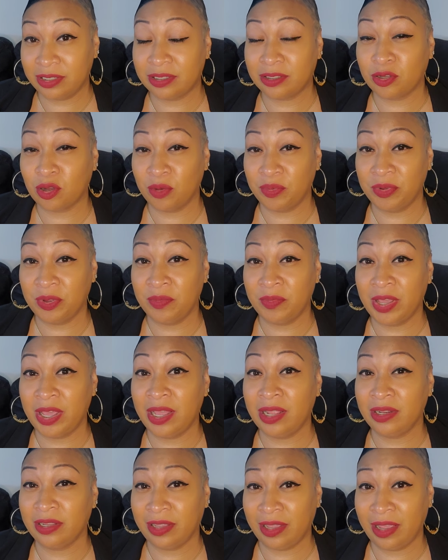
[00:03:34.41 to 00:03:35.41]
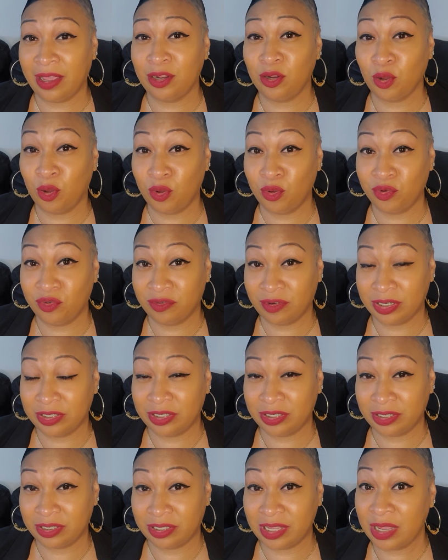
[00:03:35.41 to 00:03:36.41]
Scorpio man can hold
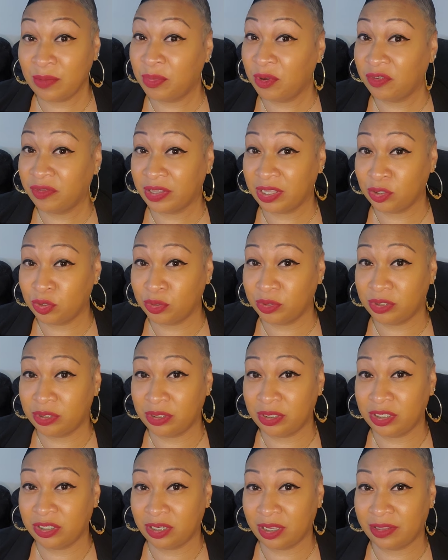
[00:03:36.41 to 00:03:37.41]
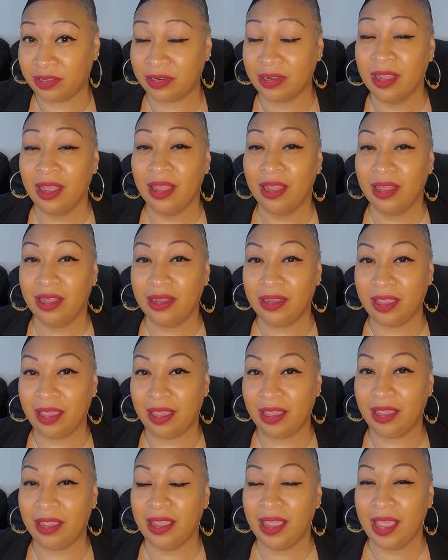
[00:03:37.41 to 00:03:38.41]
grudges. They both can do it to each other,
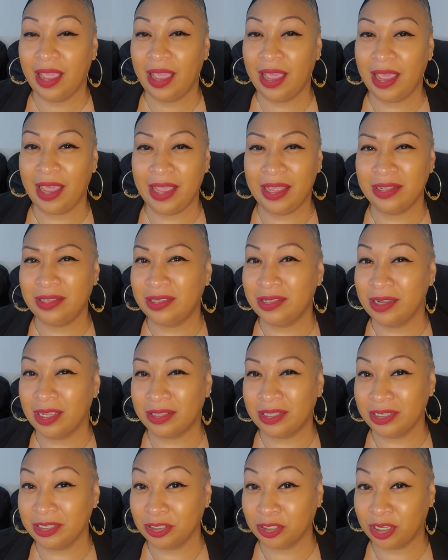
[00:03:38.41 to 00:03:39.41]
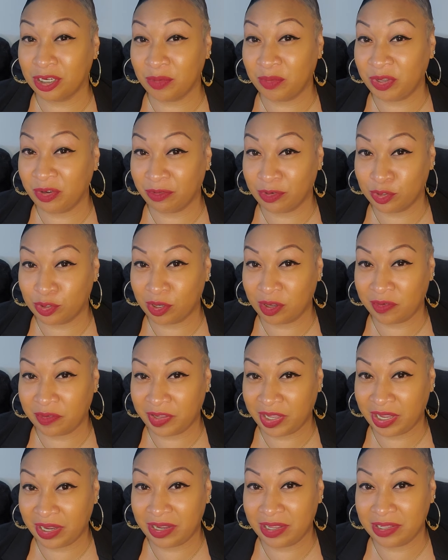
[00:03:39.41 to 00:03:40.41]
okay? And nothing is going to be
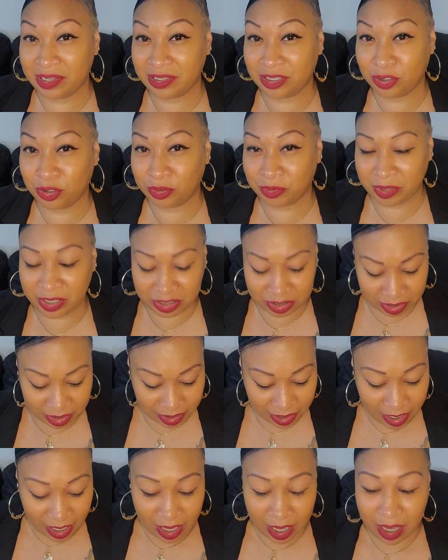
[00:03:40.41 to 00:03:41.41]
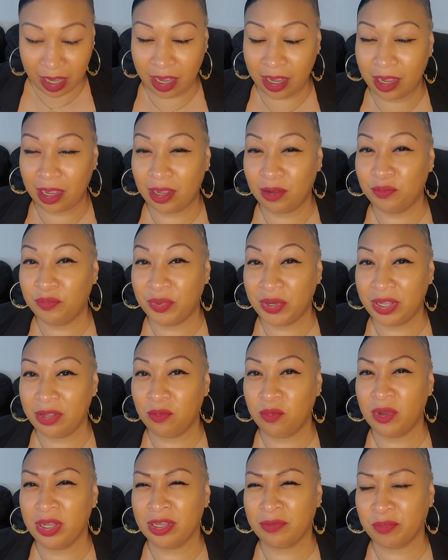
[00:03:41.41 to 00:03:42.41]
resolved here in this situation.
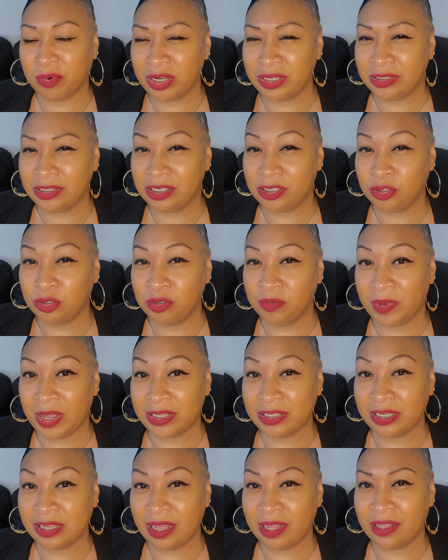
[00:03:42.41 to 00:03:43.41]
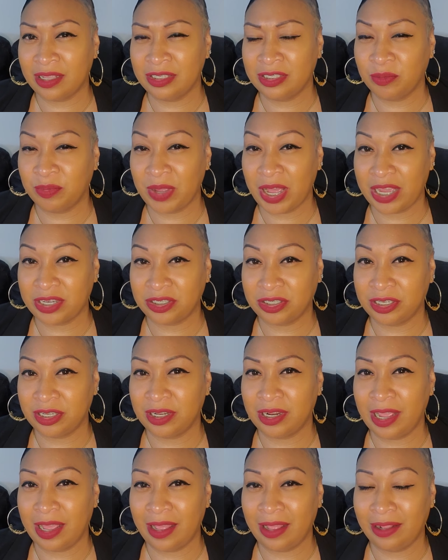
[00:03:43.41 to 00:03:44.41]
But what brings these two back together is the
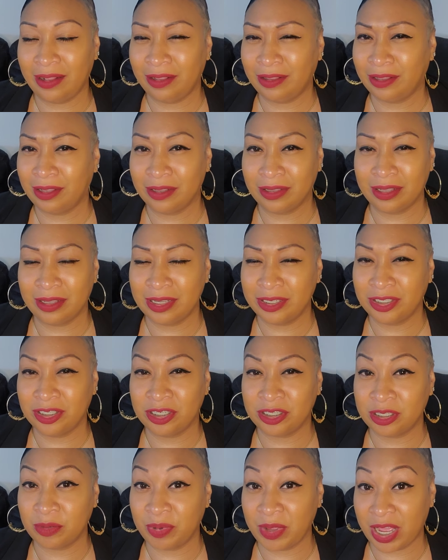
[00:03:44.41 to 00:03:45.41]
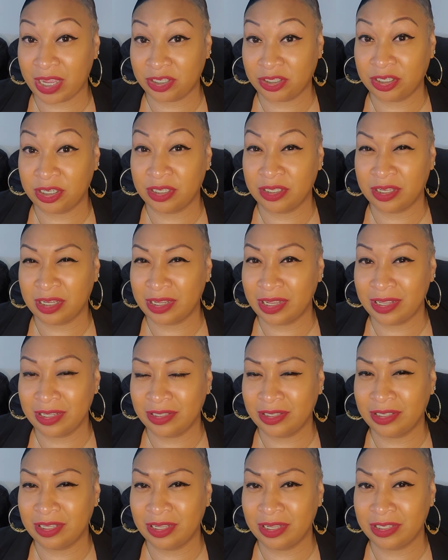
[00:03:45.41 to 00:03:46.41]
passion, and it's just the passion,
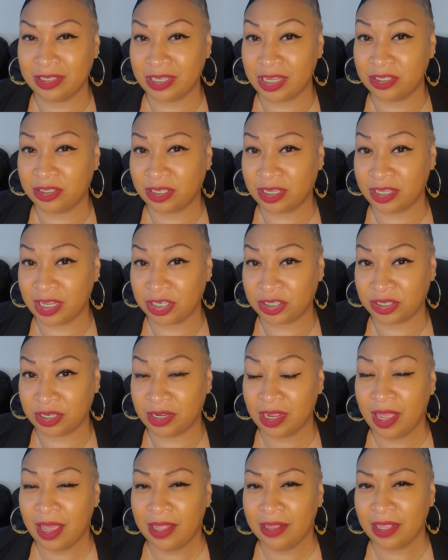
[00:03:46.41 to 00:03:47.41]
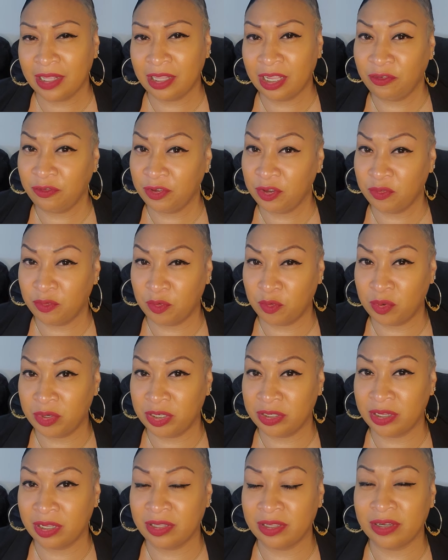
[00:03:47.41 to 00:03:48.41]
the intense connection that they feel for one
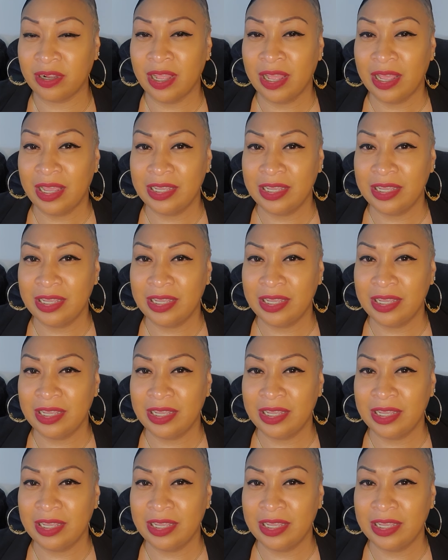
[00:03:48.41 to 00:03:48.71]
another.